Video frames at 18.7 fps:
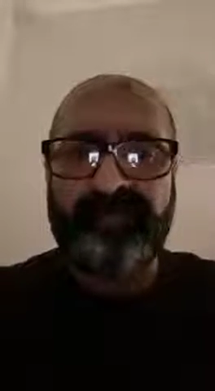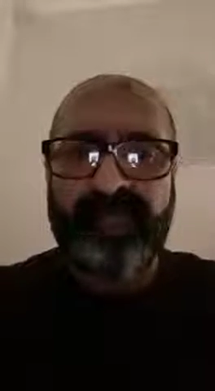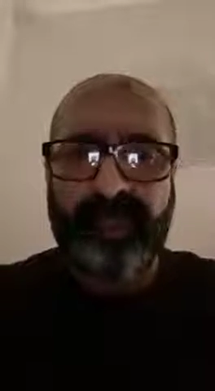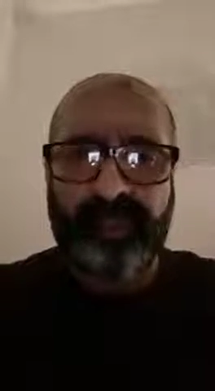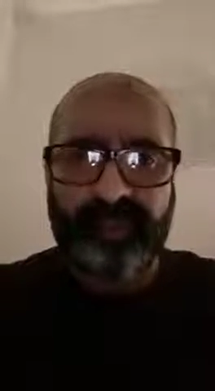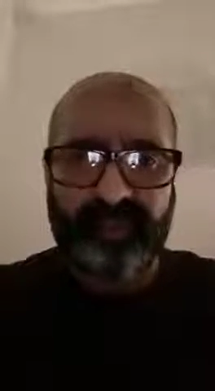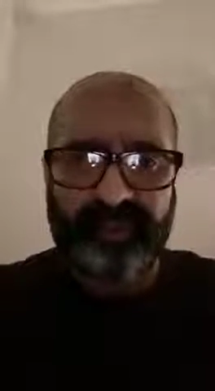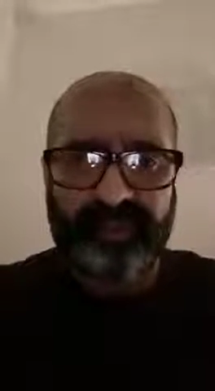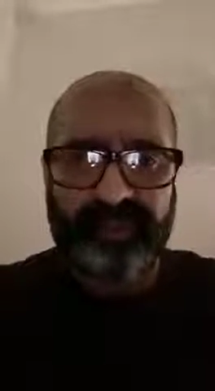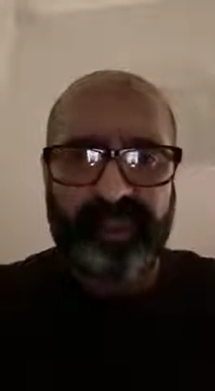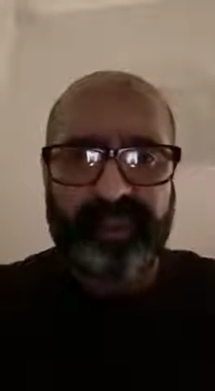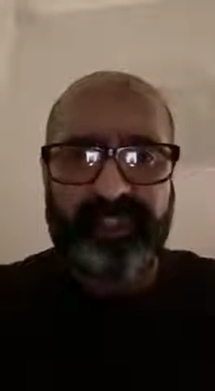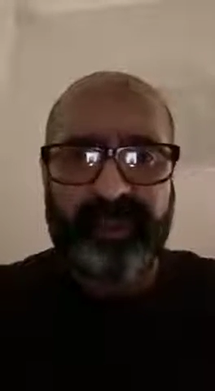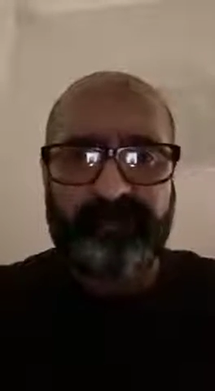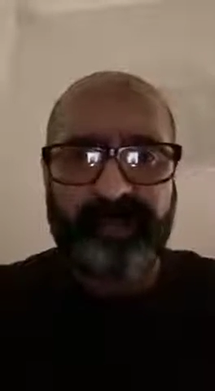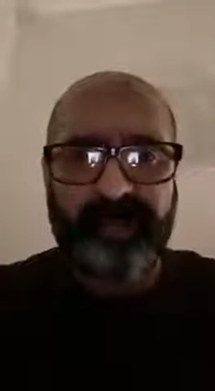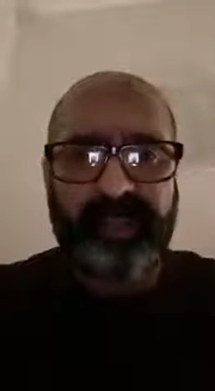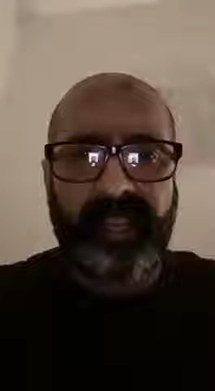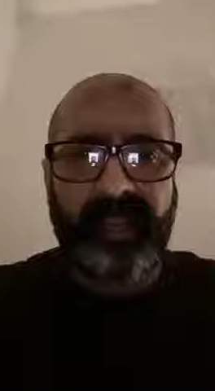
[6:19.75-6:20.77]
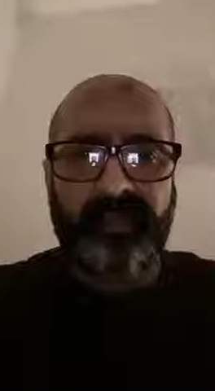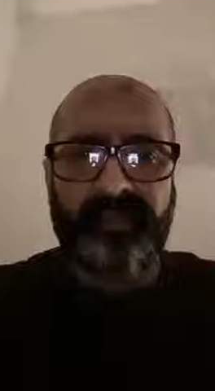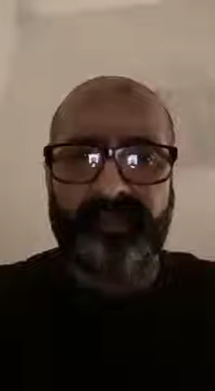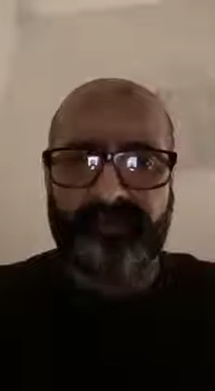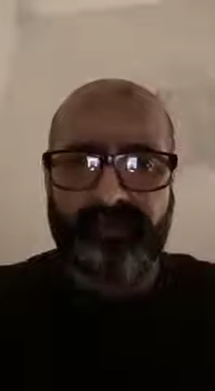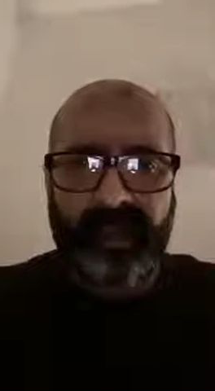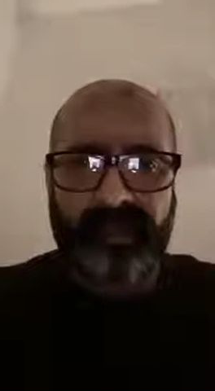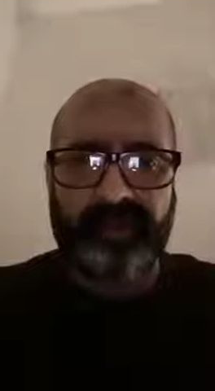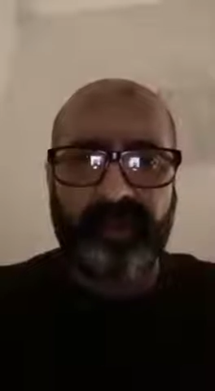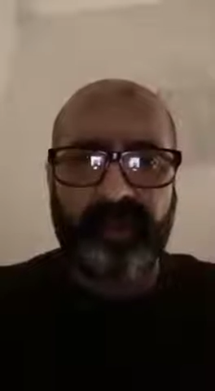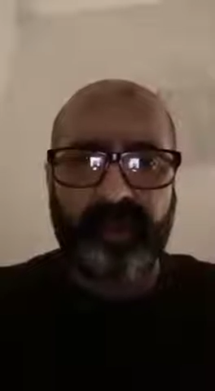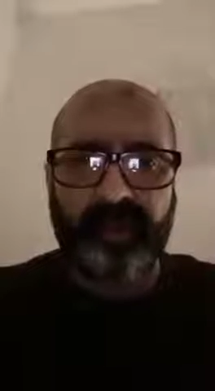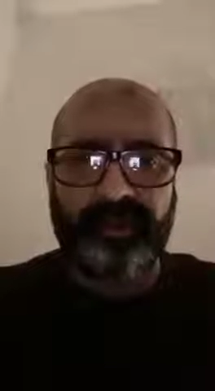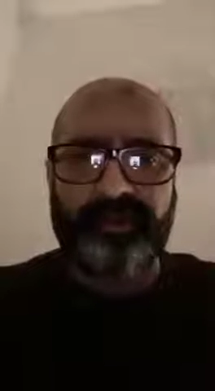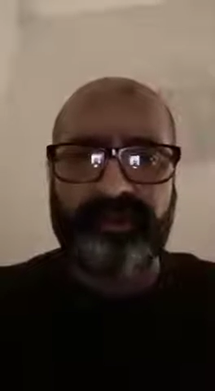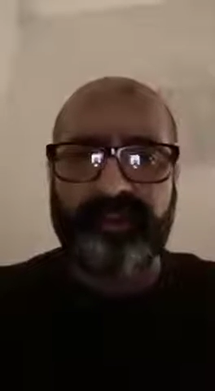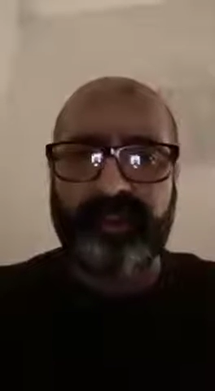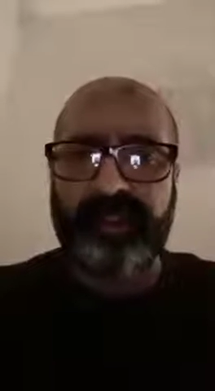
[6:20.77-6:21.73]
And I suggest everybody else around the
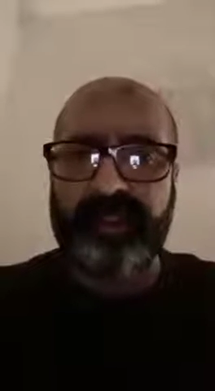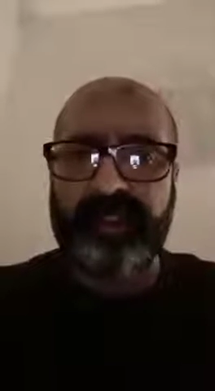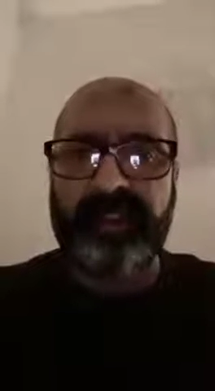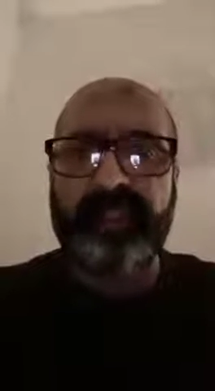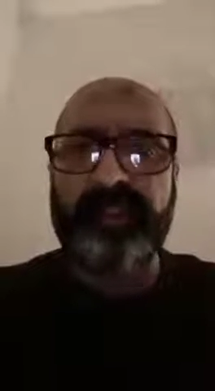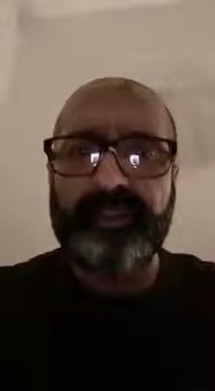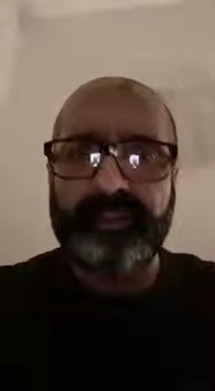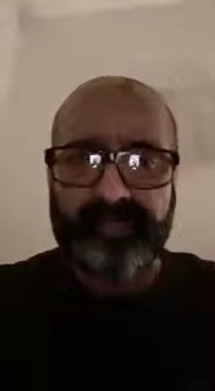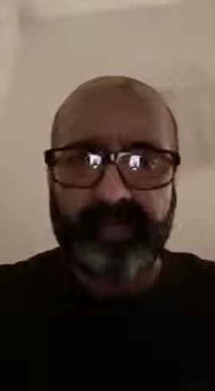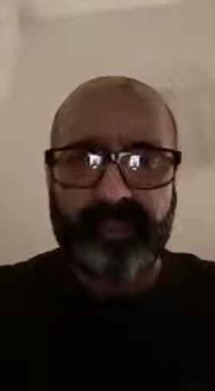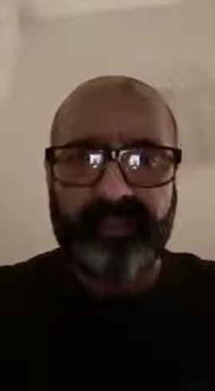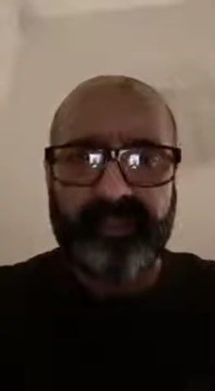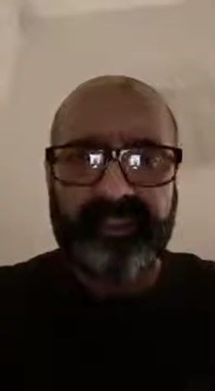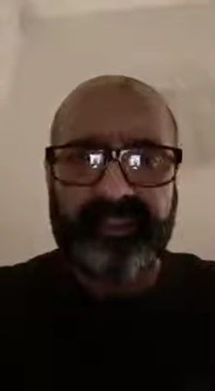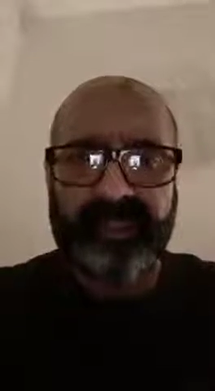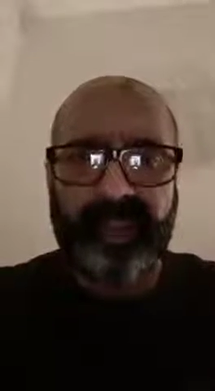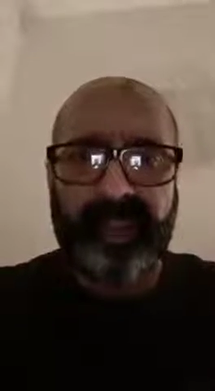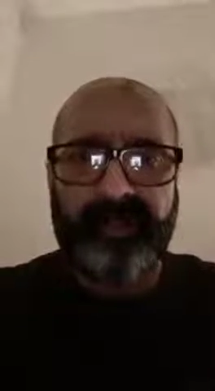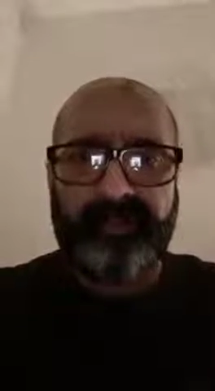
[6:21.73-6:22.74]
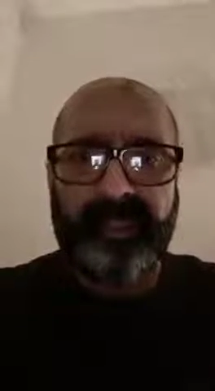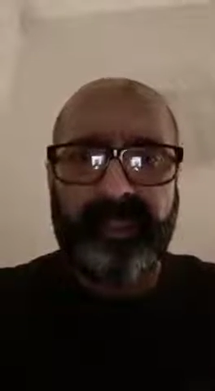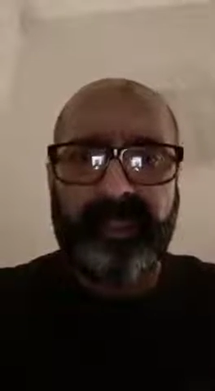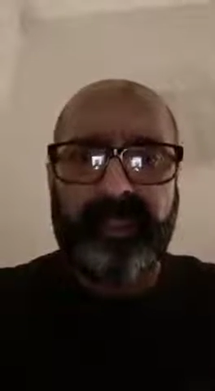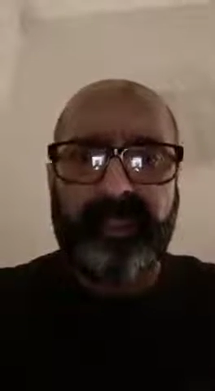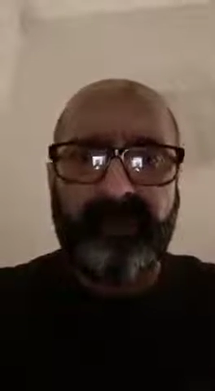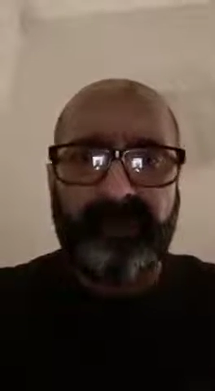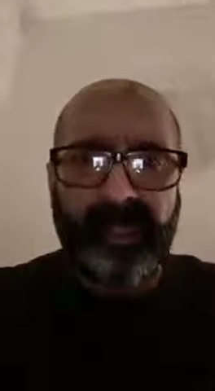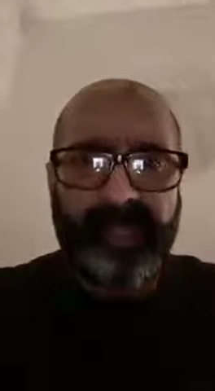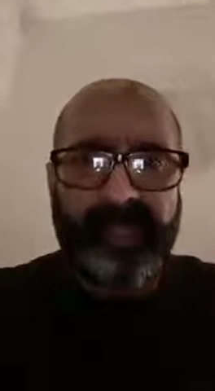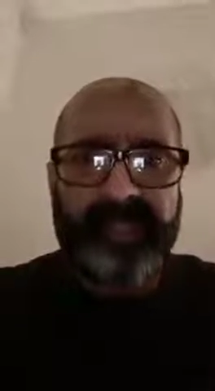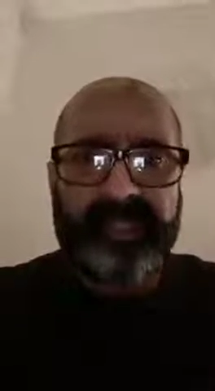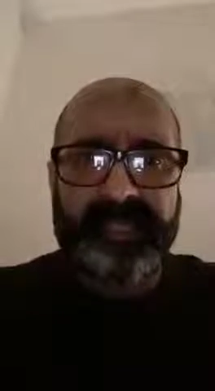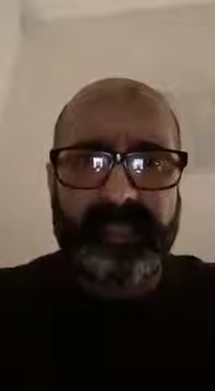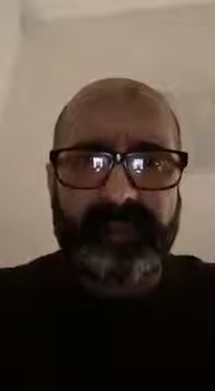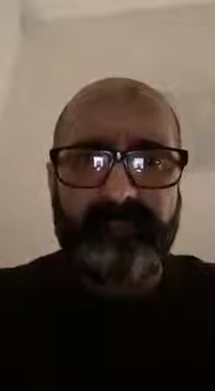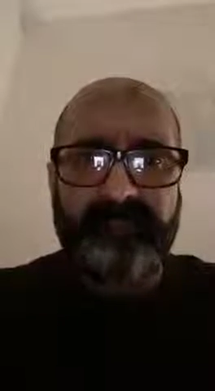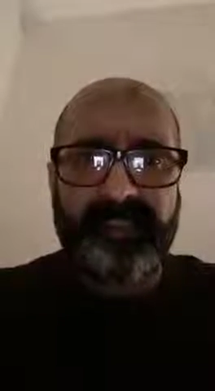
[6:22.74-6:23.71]
country do the same.
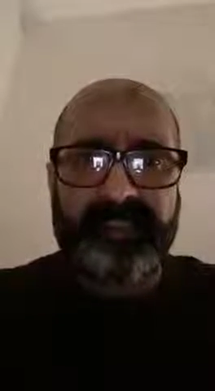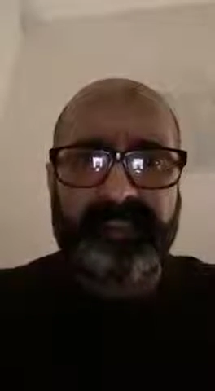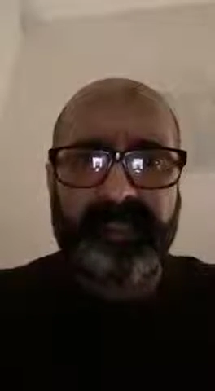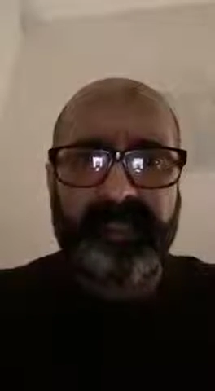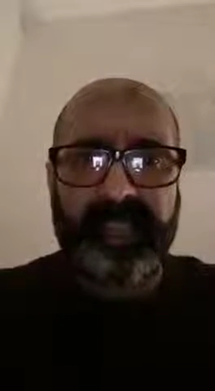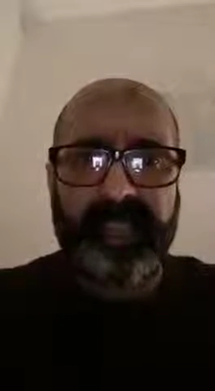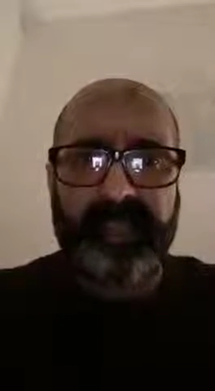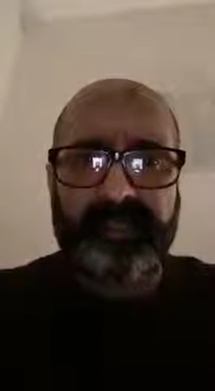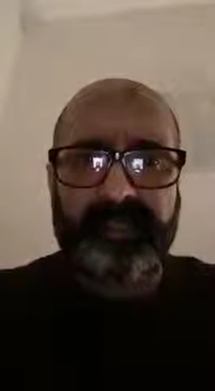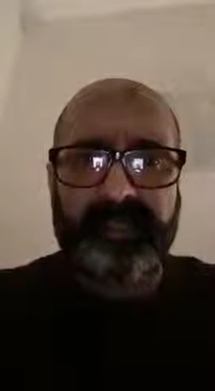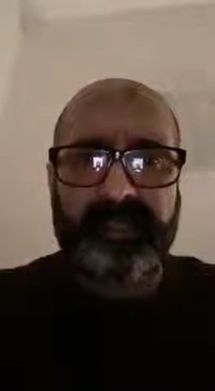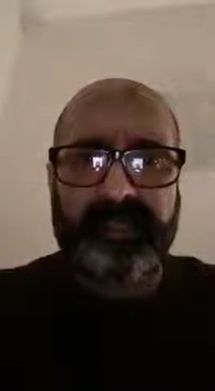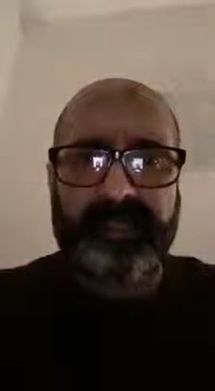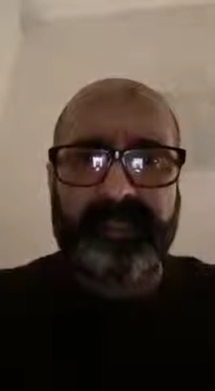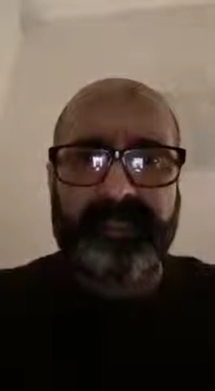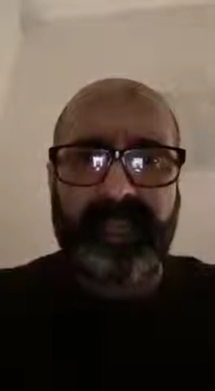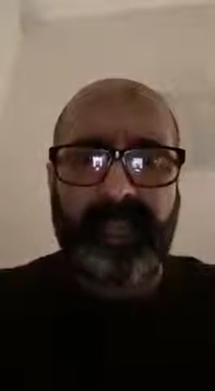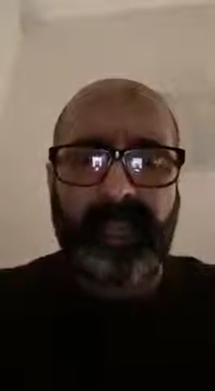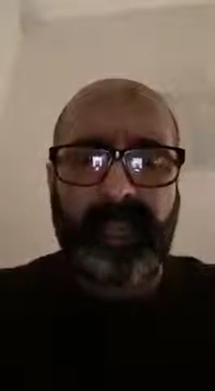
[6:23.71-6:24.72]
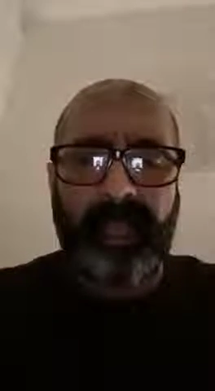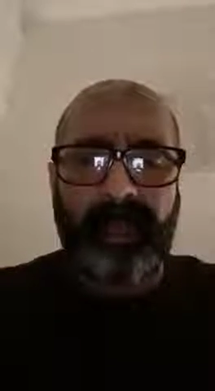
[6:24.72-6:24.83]
Please investigate these